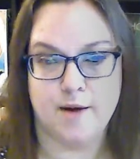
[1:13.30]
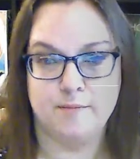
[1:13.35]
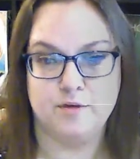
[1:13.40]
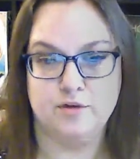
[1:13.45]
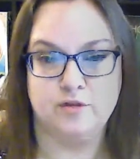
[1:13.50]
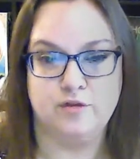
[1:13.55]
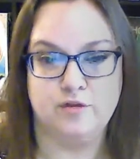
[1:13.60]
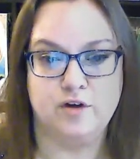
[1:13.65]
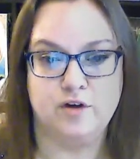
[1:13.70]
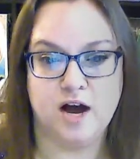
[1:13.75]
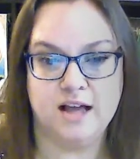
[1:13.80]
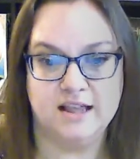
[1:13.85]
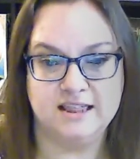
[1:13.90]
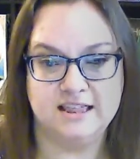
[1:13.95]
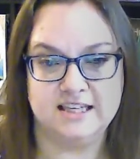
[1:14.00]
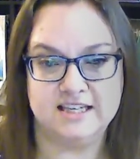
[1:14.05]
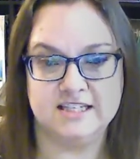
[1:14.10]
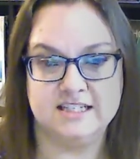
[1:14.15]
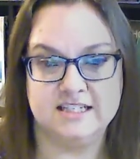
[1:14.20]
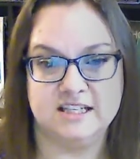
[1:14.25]
You've got
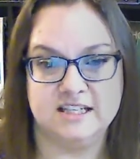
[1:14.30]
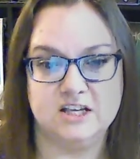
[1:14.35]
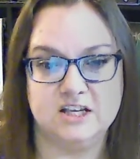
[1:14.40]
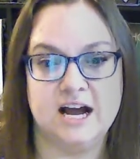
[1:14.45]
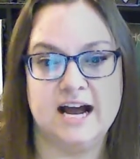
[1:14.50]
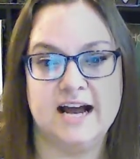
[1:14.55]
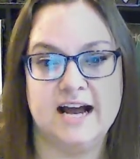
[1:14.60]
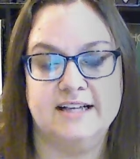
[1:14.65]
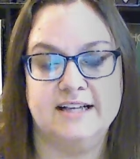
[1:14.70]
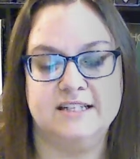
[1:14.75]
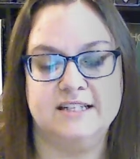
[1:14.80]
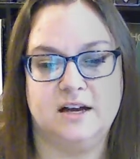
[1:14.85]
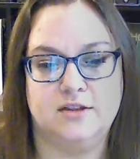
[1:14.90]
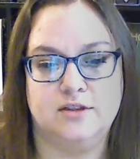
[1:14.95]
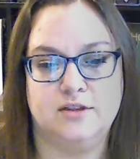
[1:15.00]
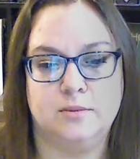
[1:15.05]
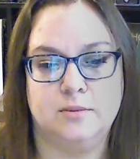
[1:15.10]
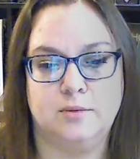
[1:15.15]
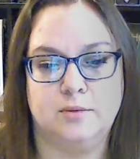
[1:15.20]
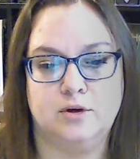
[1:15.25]
these lines on
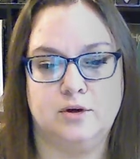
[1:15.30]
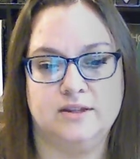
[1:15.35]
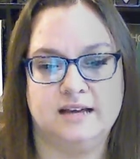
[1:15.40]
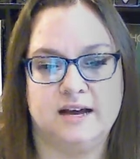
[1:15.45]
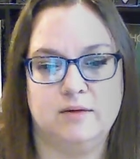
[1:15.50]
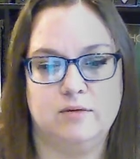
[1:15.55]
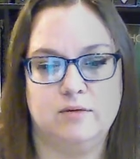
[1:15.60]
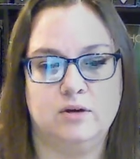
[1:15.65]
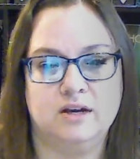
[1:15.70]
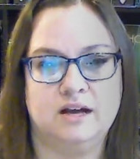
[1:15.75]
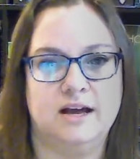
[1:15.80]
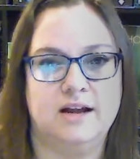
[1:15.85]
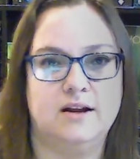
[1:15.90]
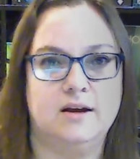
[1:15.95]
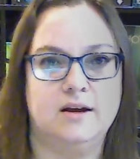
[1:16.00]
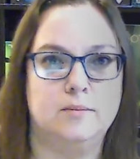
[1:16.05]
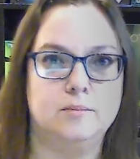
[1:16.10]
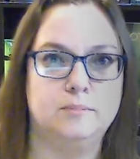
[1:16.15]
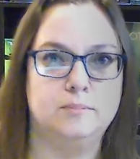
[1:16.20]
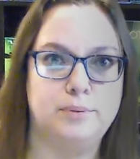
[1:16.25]
the board that will kind
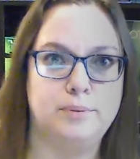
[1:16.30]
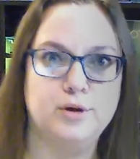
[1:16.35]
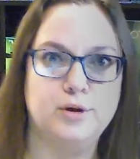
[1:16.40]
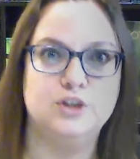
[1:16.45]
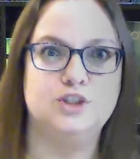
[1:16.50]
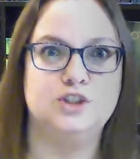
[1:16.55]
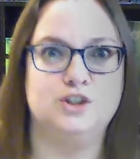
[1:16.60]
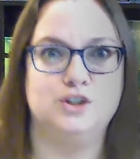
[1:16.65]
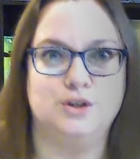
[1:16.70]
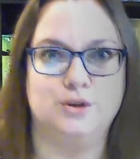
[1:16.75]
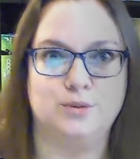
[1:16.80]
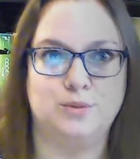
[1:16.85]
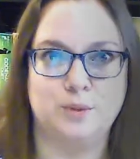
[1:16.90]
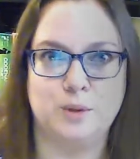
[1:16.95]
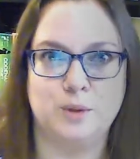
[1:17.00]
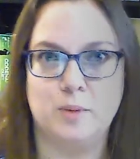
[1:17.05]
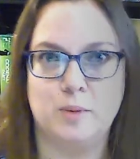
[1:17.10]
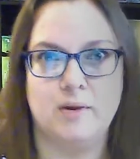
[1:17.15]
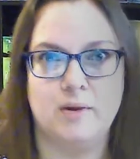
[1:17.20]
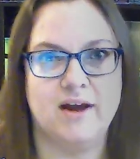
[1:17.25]
of push your
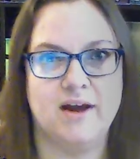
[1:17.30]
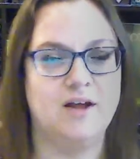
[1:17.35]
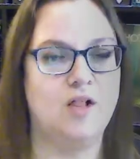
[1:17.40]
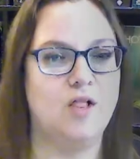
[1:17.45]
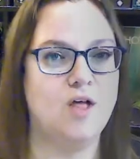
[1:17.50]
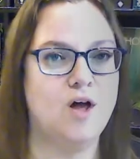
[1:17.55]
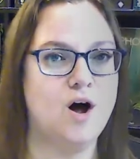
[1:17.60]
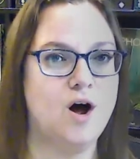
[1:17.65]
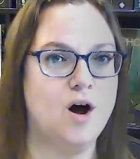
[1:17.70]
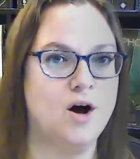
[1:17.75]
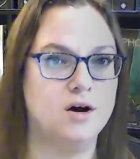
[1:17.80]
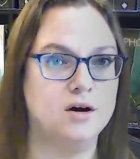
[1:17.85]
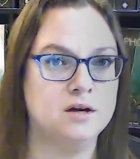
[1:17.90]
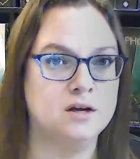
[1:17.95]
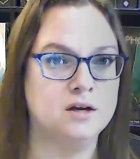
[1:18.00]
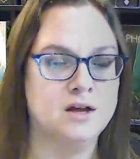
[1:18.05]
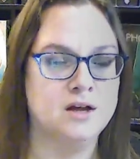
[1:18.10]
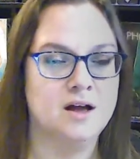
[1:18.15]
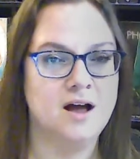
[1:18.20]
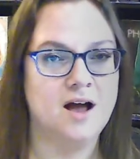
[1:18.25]
robot
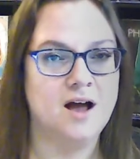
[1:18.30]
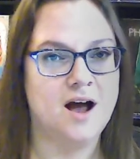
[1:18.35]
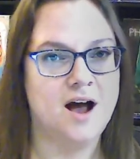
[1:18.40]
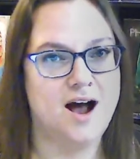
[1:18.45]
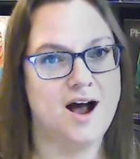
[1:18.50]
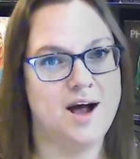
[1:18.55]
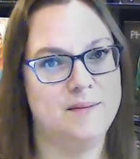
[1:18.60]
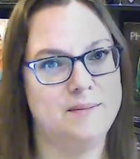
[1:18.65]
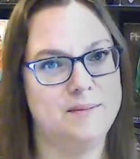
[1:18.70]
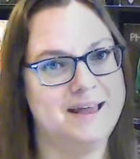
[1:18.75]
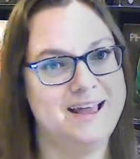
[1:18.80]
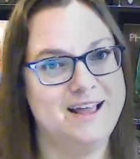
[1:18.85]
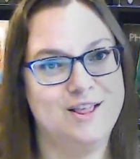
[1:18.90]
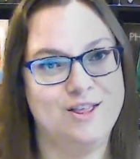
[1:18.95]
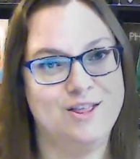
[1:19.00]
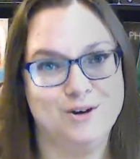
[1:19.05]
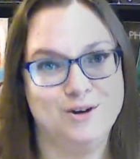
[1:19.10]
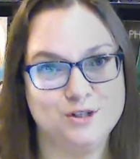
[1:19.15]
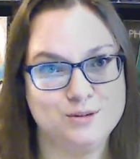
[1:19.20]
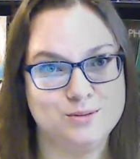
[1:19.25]
along. It
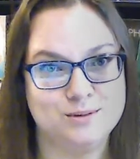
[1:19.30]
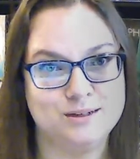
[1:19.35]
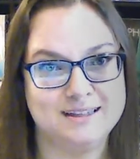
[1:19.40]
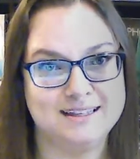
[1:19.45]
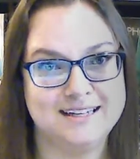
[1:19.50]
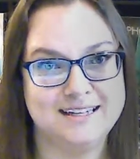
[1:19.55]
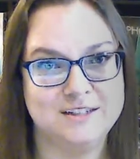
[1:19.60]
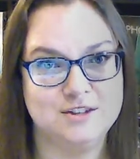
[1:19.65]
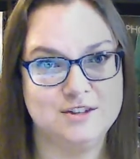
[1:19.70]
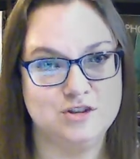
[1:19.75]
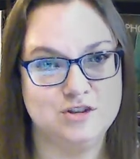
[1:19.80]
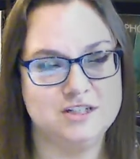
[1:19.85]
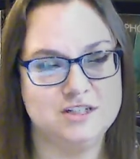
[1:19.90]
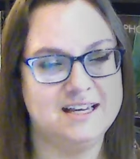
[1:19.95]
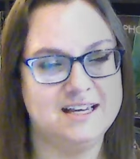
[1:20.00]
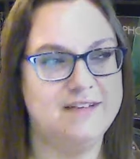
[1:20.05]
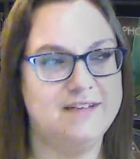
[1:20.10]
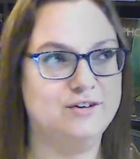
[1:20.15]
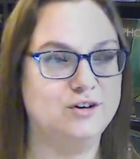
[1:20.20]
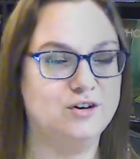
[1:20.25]
looks really
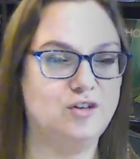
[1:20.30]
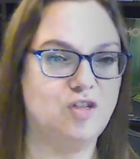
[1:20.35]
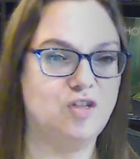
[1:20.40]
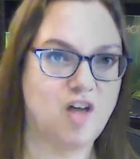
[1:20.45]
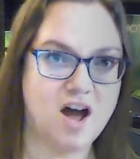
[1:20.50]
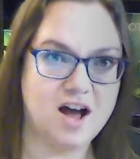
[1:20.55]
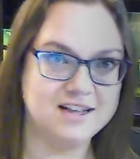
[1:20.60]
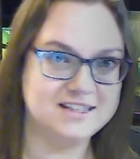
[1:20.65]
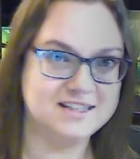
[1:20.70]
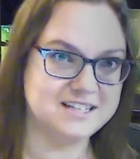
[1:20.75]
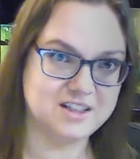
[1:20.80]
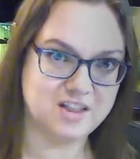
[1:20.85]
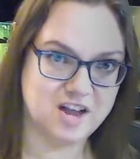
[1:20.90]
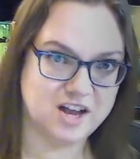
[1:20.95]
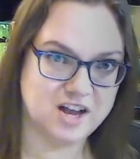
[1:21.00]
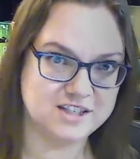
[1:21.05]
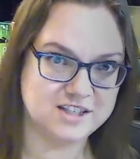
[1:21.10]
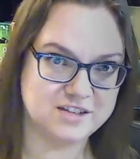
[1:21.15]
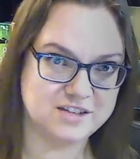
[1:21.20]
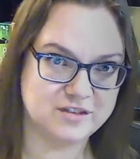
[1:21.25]
interesting. I've heard lots and
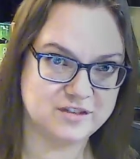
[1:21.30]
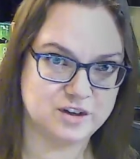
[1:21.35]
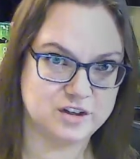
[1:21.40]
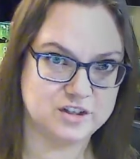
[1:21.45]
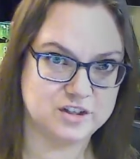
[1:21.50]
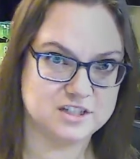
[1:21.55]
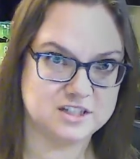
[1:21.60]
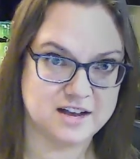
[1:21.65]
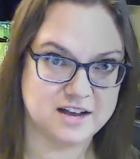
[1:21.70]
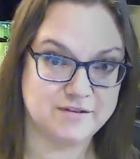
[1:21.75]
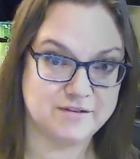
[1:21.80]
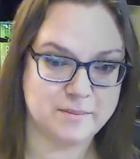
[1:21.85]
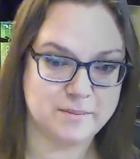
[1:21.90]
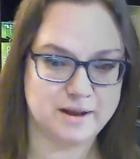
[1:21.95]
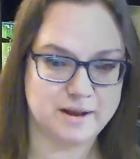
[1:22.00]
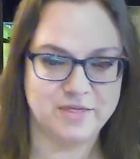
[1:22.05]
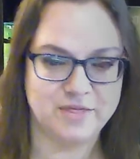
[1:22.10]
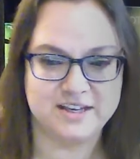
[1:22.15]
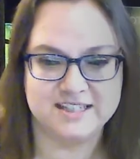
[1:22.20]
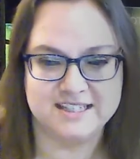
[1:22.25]
lots of good stuff
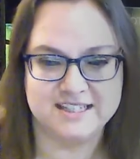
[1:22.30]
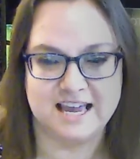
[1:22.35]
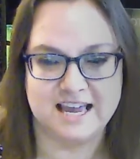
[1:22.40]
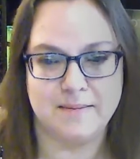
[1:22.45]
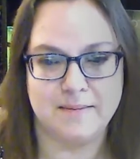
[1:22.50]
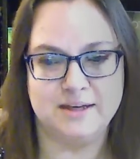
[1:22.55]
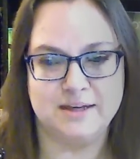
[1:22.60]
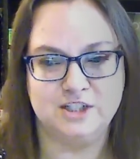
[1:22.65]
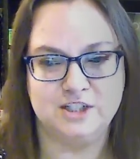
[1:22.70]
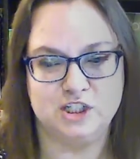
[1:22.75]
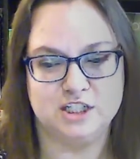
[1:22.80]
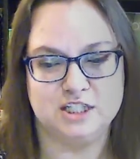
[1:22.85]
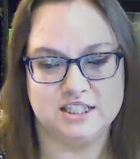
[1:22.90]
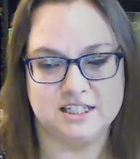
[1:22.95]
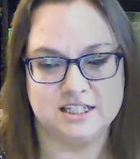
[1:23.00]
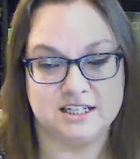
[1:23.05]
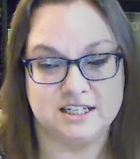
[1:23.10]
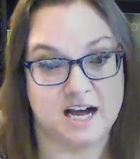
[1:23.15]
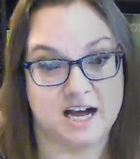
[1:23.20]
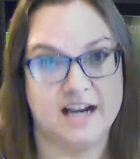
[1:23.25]
about this game. I
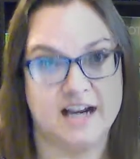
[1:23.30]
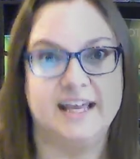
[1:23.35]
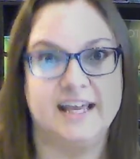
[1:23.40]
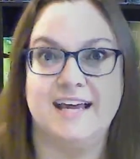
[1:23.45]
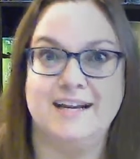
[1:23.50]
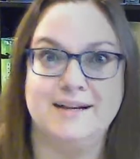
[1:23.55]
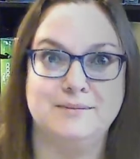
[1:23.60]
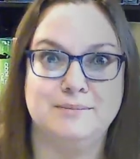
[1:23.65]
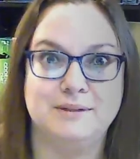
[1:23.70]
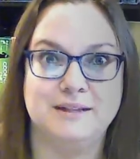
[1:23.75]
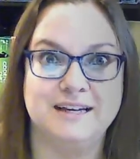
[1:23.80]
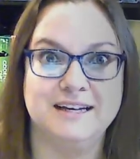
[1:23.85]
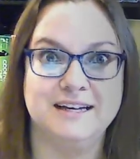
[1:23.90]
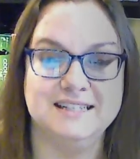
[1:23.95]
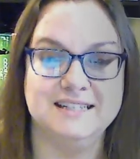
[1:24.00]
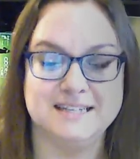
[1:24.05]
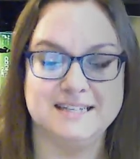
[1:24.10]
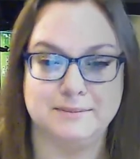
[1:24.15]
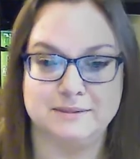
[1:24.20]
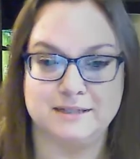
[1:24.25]
just gotta get it
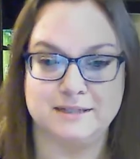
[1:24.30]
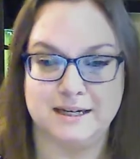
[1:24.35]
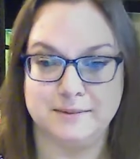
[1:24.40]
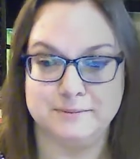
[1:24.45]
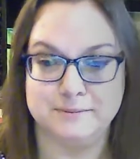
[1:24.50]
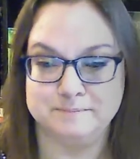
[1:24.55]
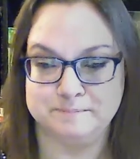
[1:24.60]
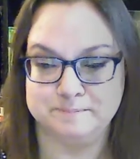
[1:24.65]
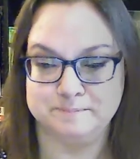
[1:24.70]
played sometime.